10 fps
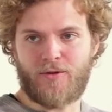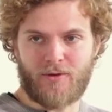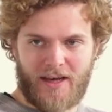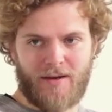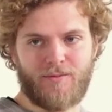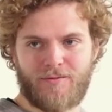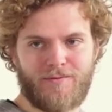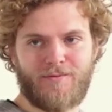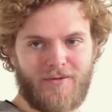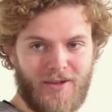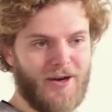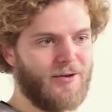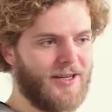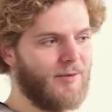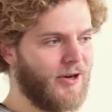You came there
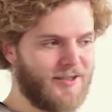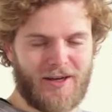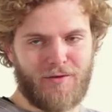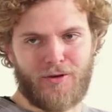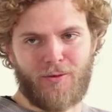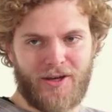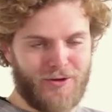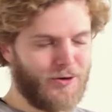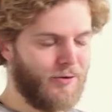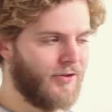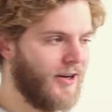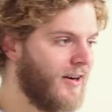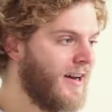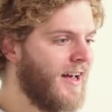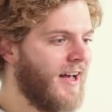ten minutes out of your way, you drove there,
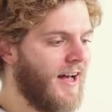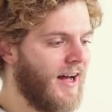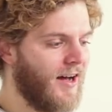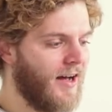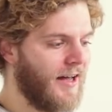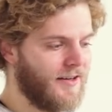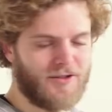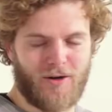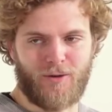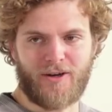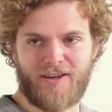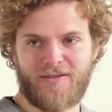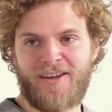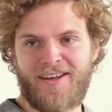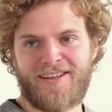uh, and it's not working.
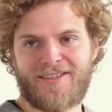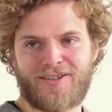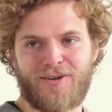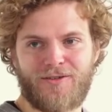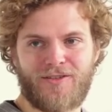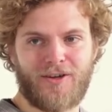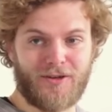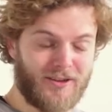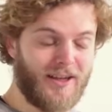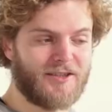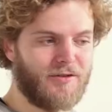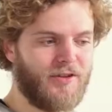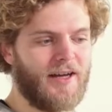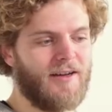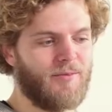So there's less of
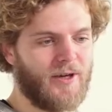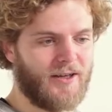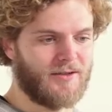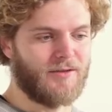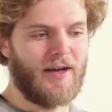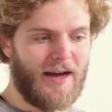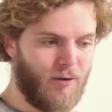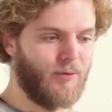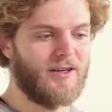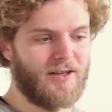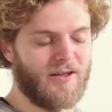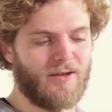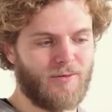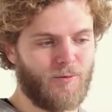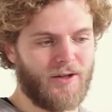that because of how we
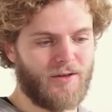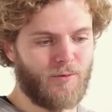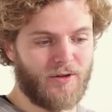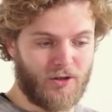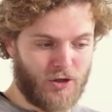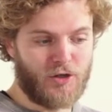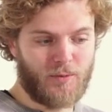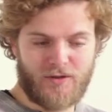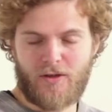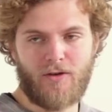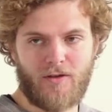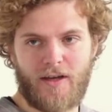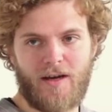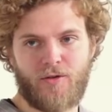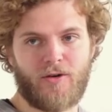deal with, with the charge points that are on
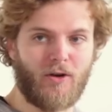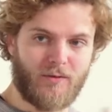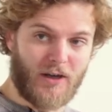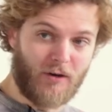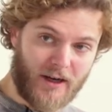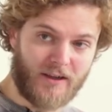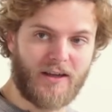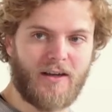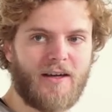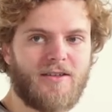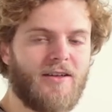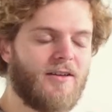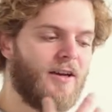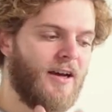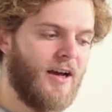the app. They're all directly
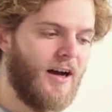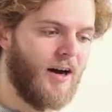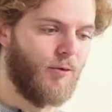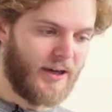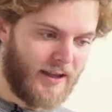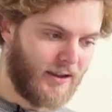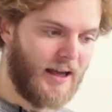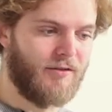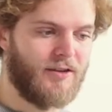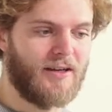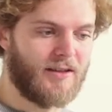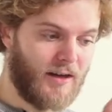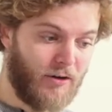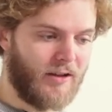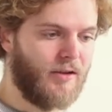connected. Uh, we get live data
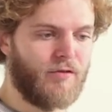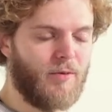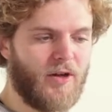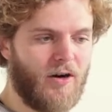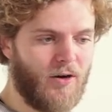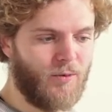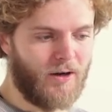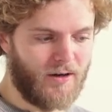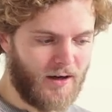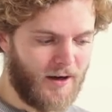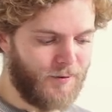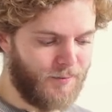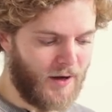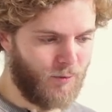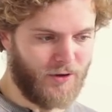directly from the hardware, um,
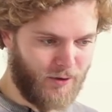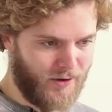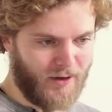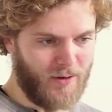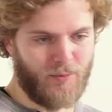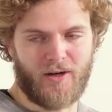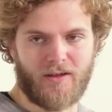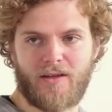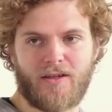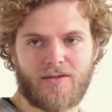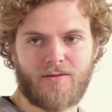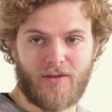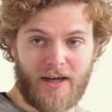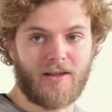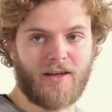and we're the only company that does
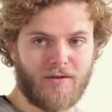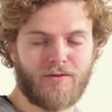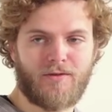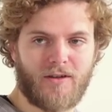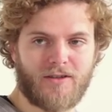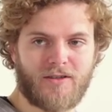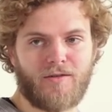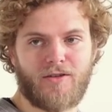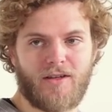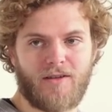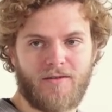that kind of uh, stuff today.